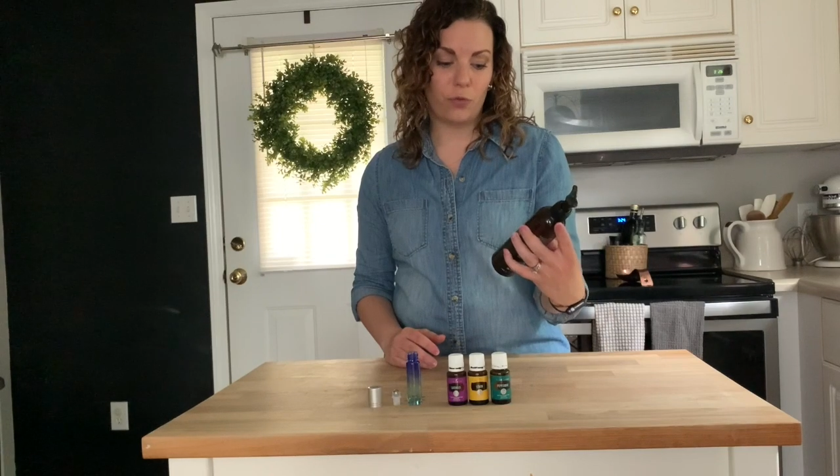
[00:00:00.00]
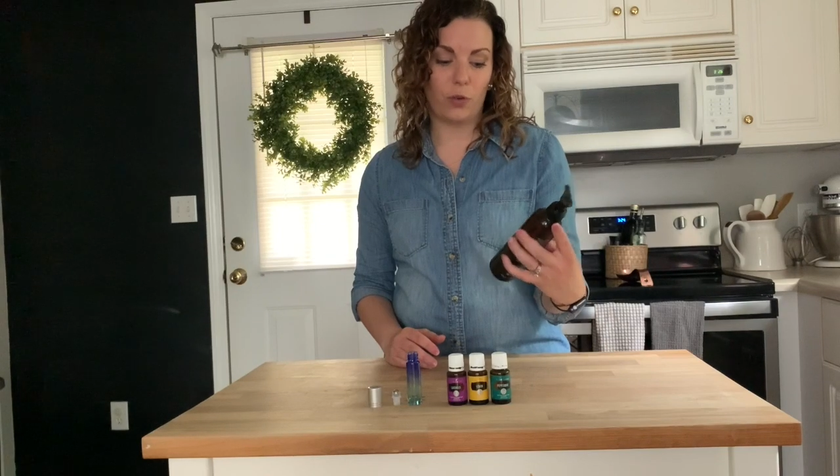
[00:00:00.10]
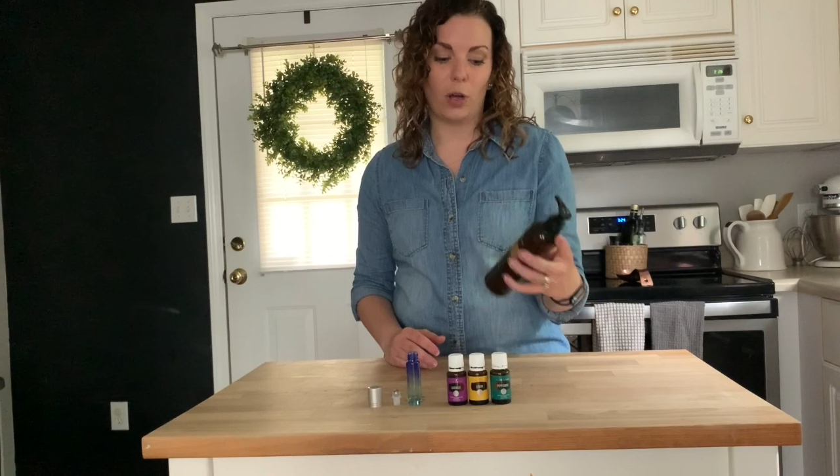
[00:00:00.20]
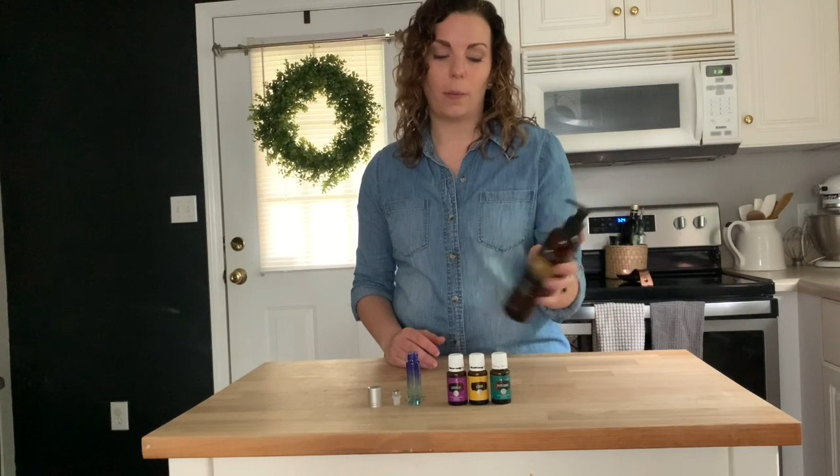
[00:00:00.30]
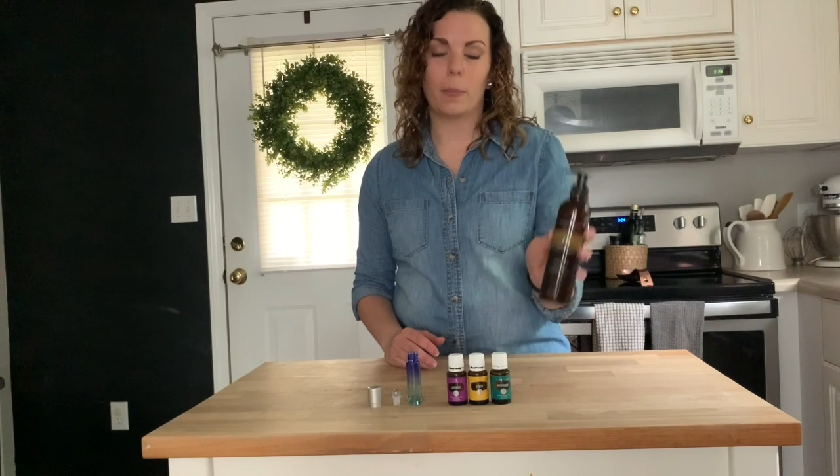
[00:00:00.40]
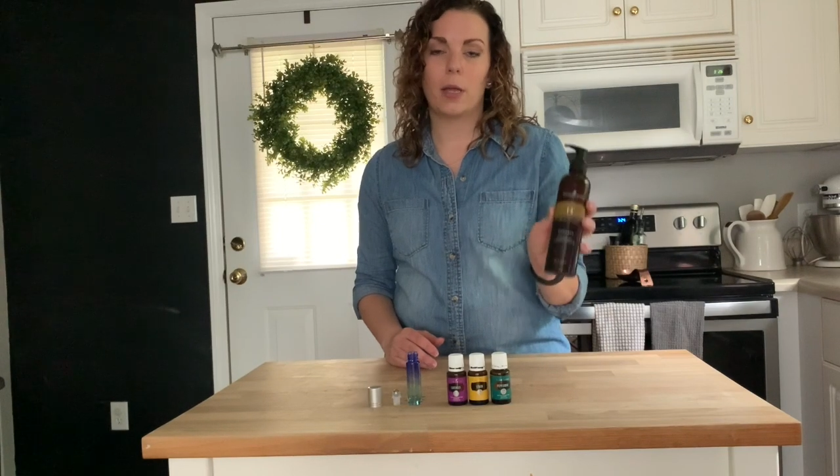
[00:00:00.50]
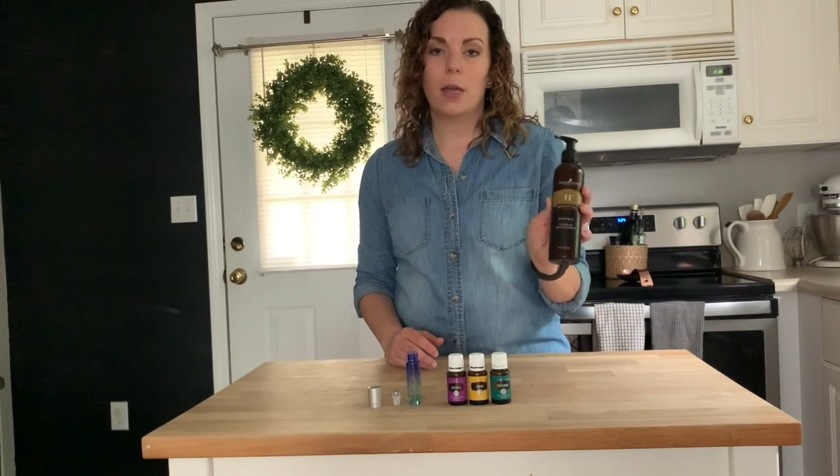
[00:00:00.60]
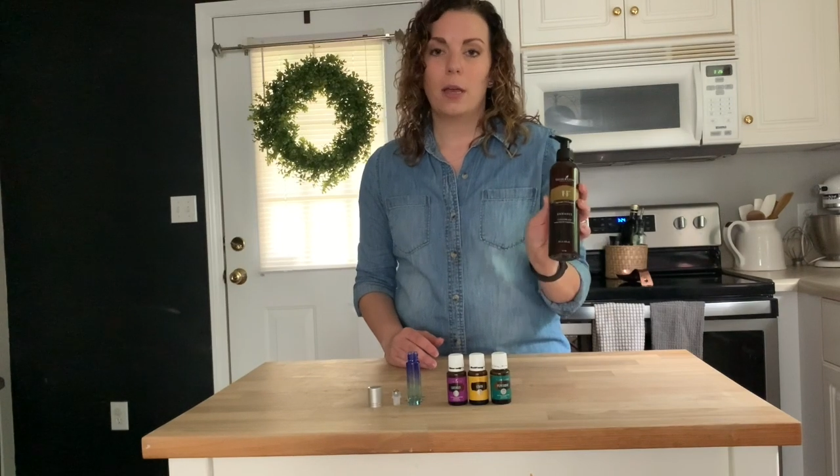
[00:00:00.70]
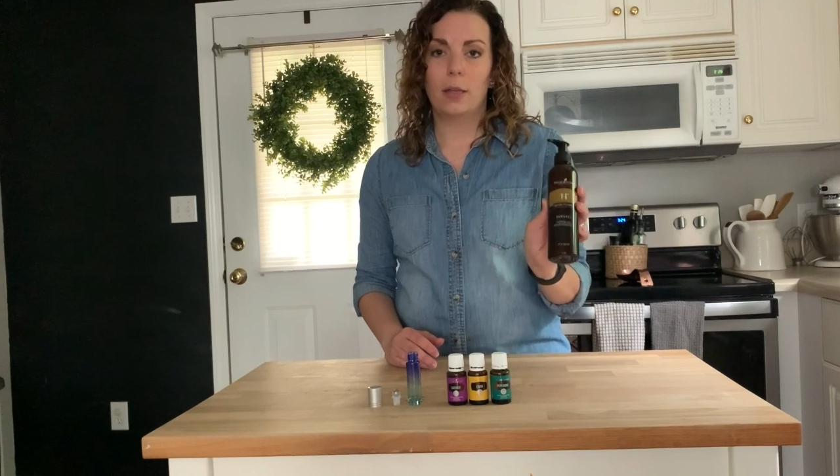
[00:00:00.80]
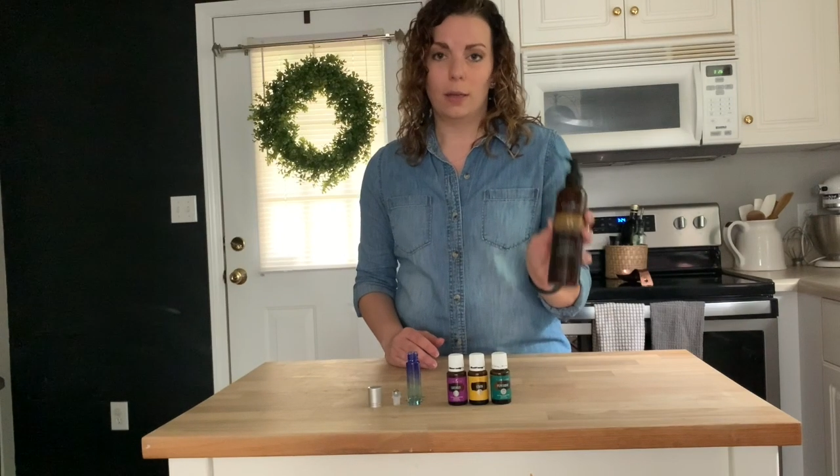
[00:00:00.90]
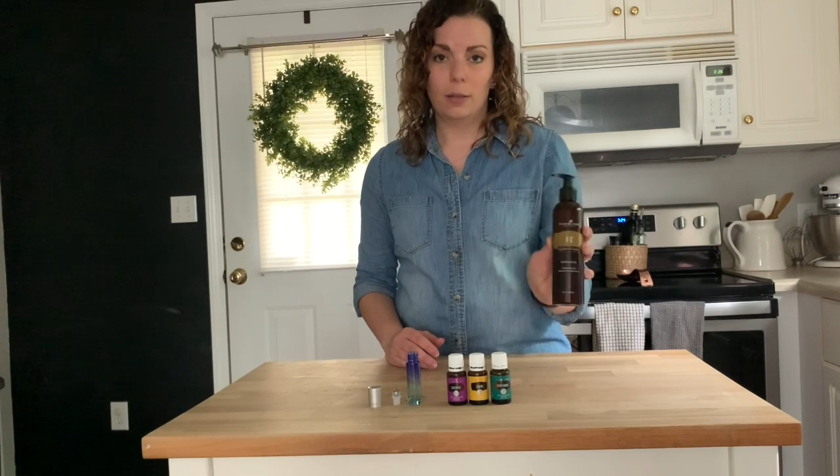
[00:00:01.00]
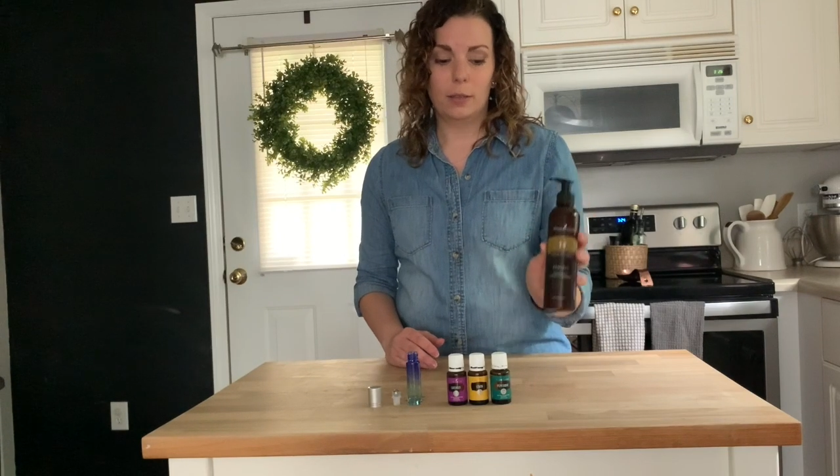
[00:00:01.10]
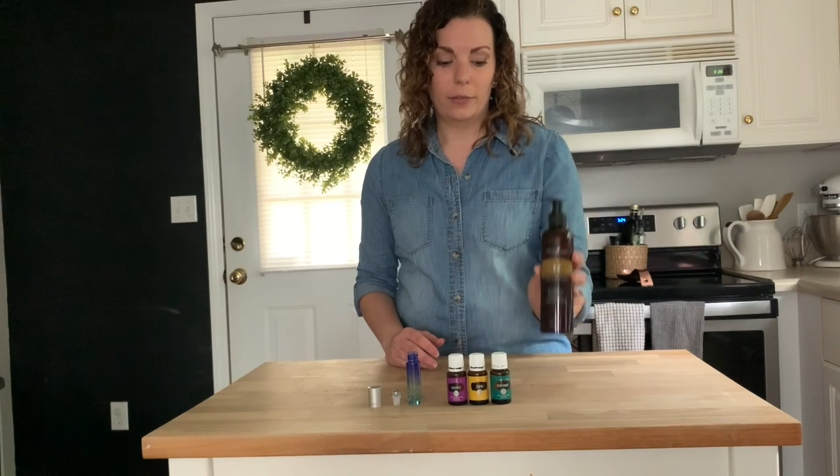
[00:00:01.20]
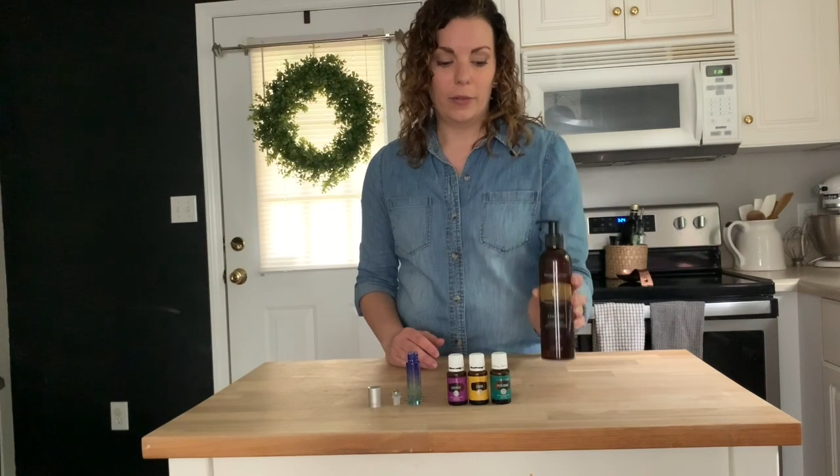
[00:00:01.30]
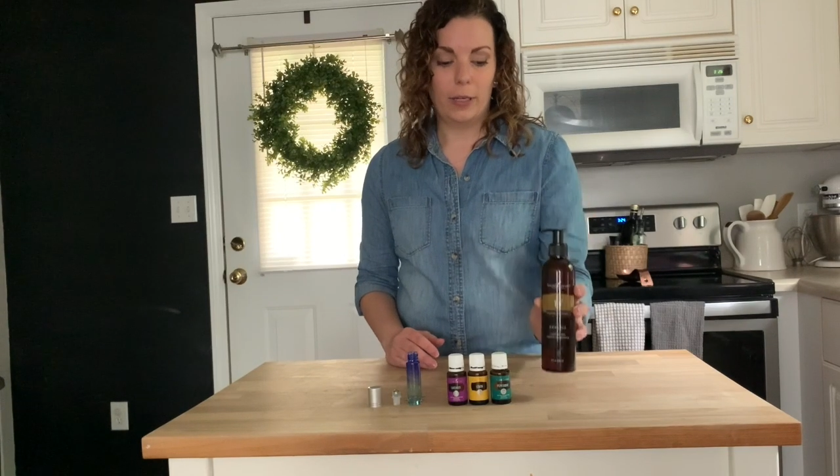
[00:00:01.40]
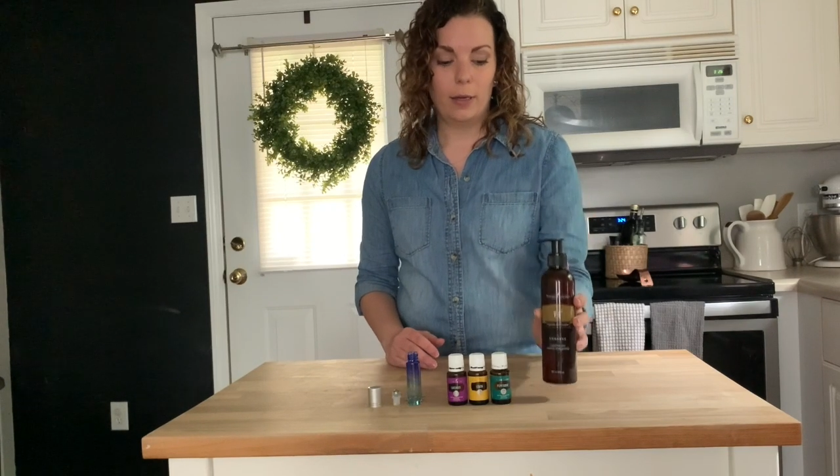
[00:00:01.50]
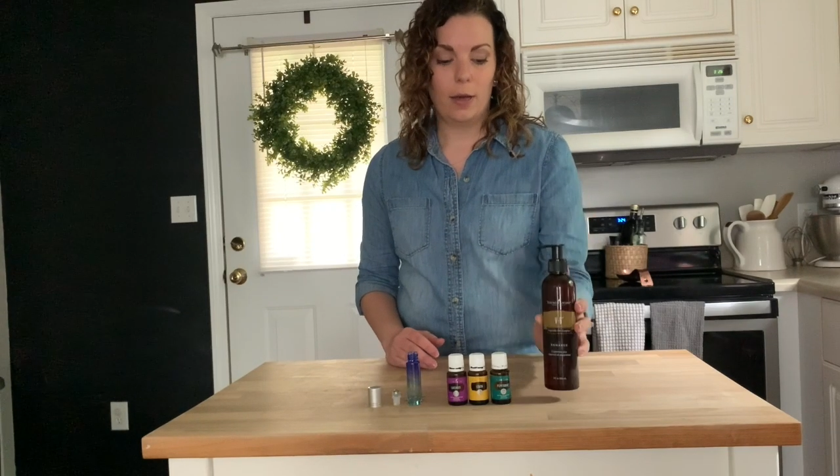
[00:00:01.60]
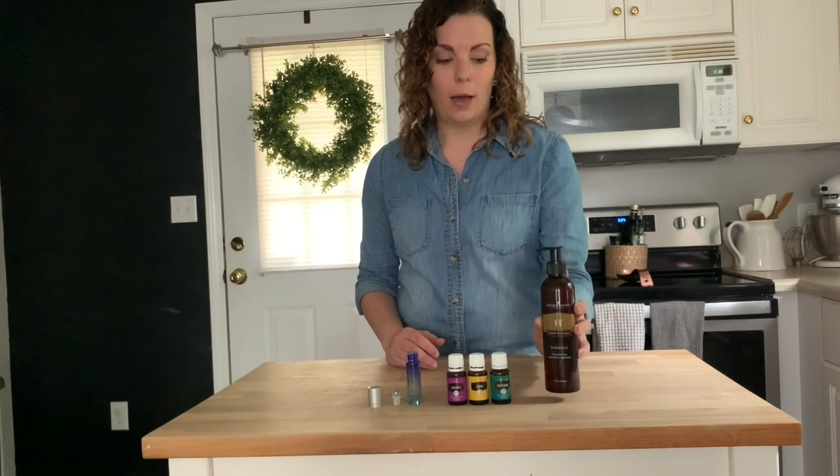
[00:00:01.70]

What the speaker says: from Young Living